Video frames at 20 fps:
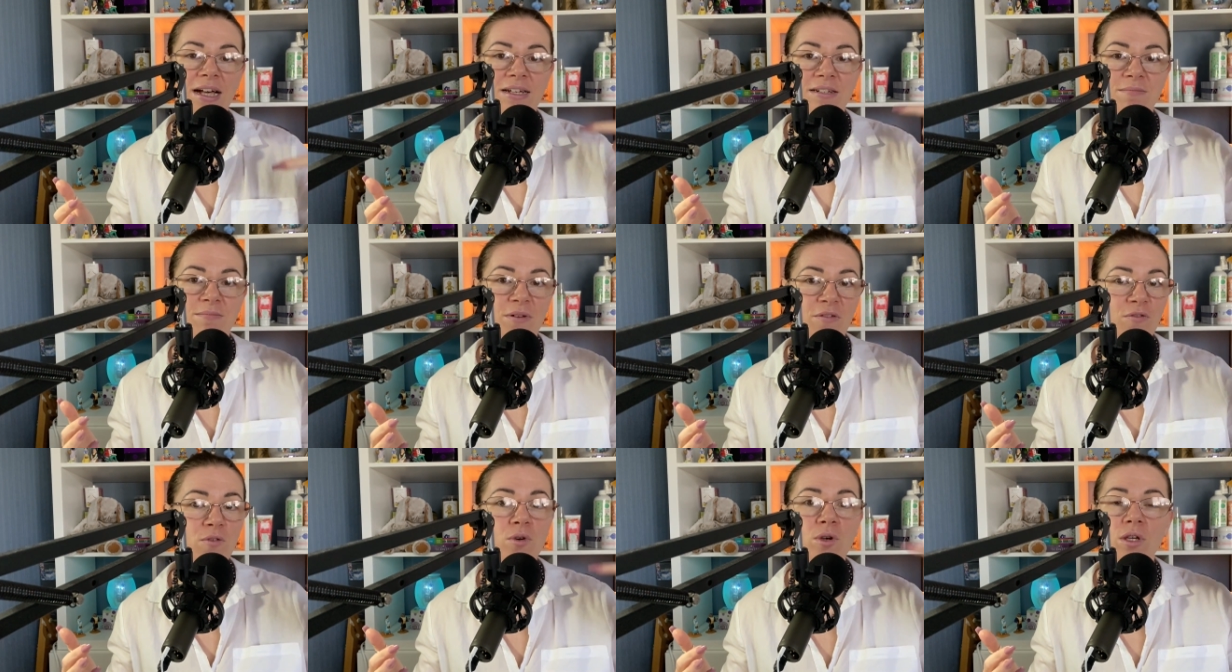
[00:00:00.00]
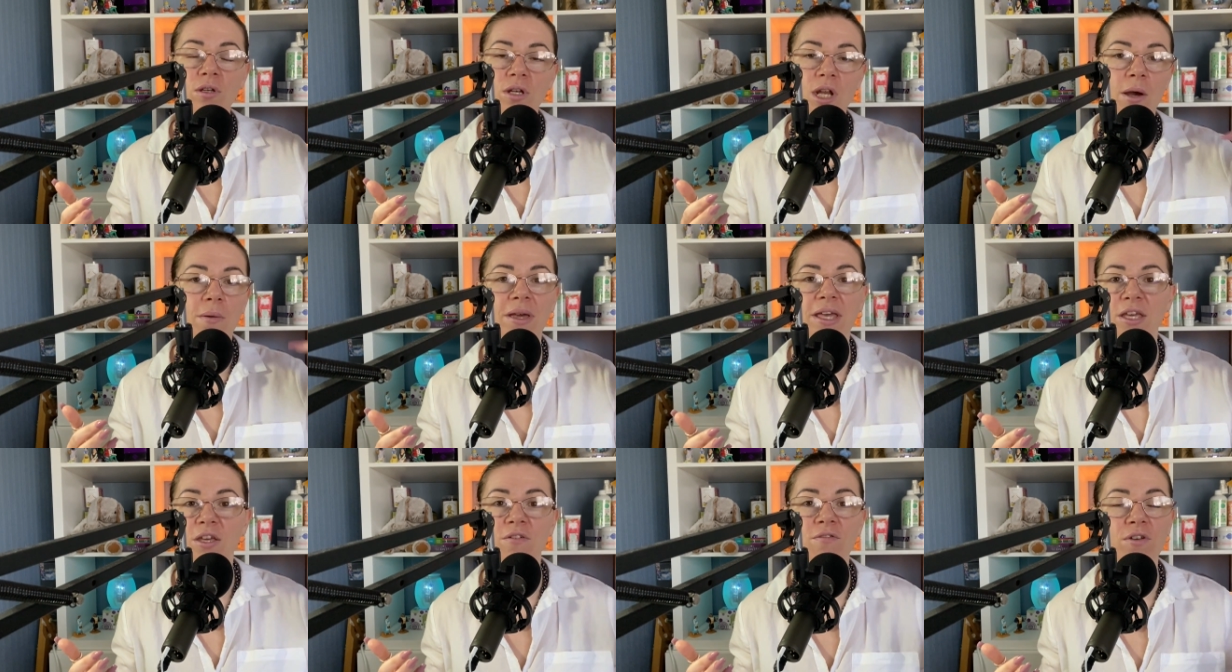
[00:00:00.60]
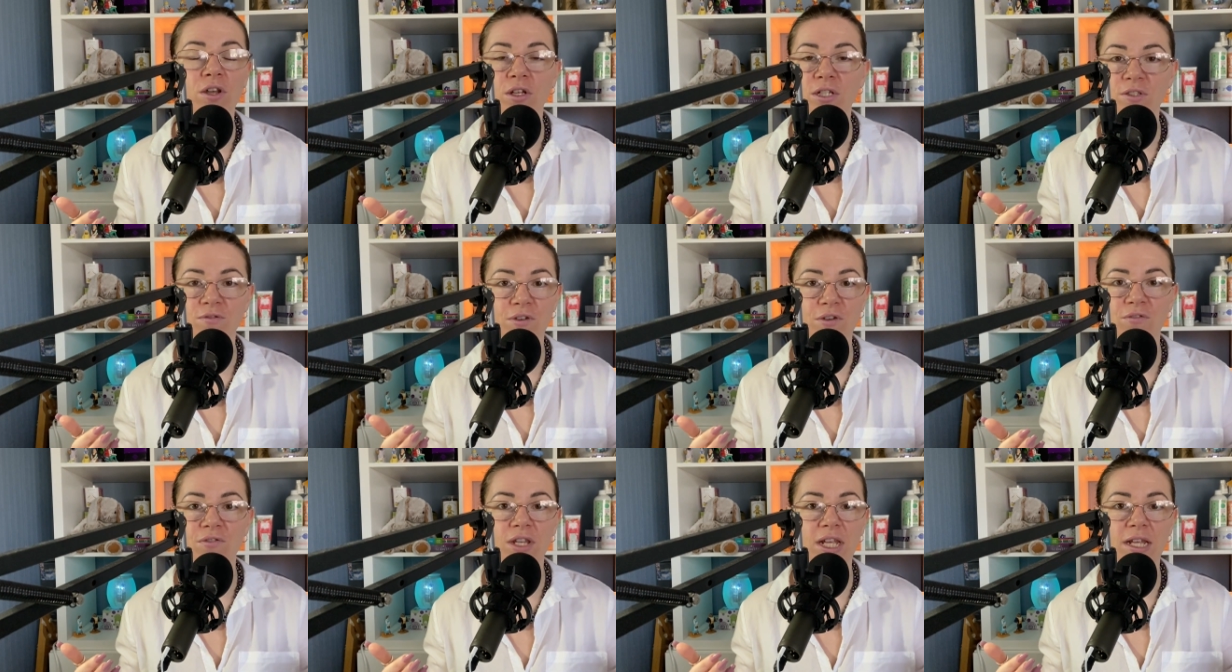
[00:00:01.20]
and before you know it, you've lost
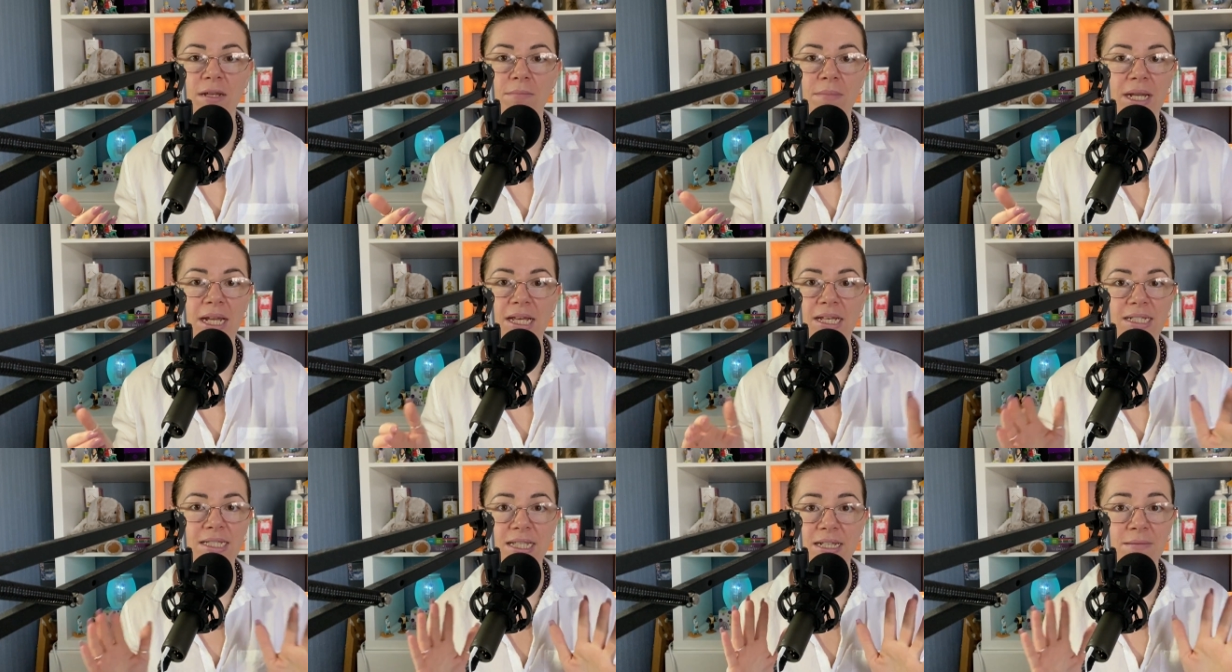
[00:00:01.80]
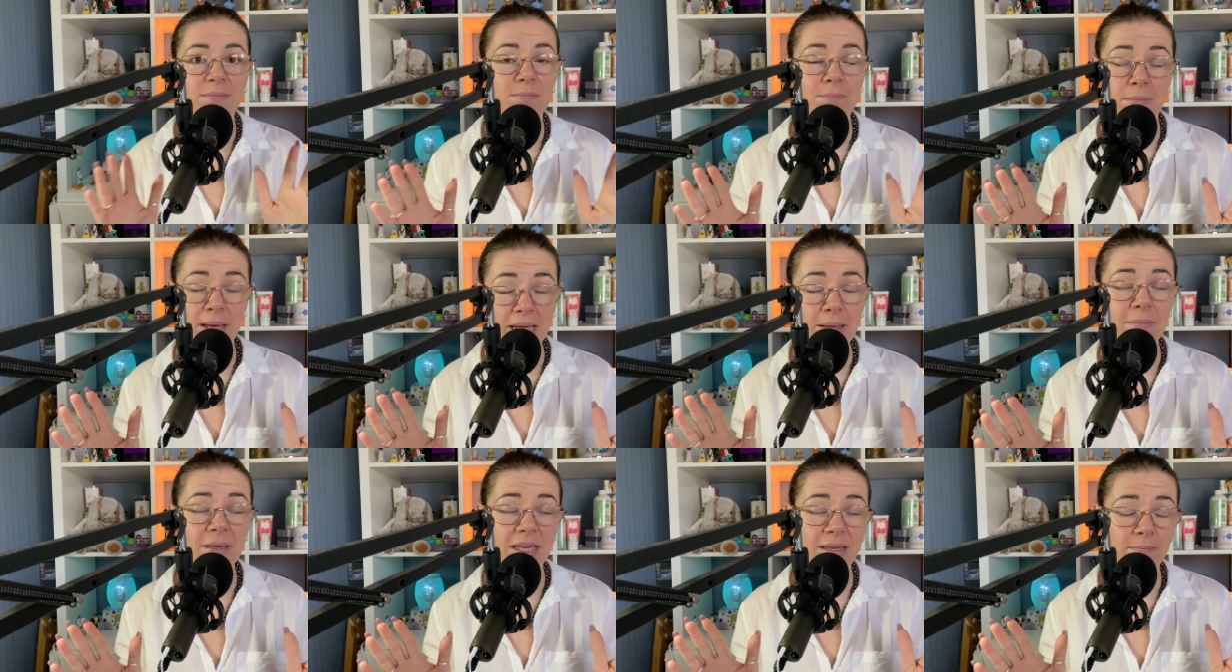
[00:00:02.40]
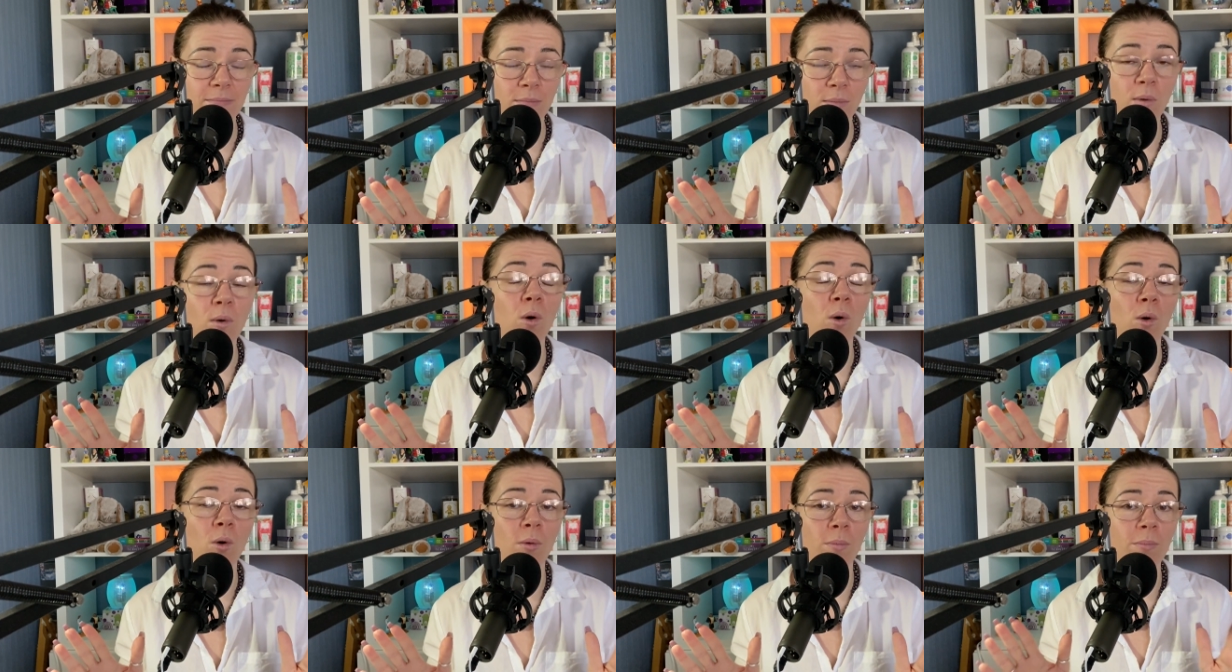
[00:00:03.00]
15 minutes and maybe more.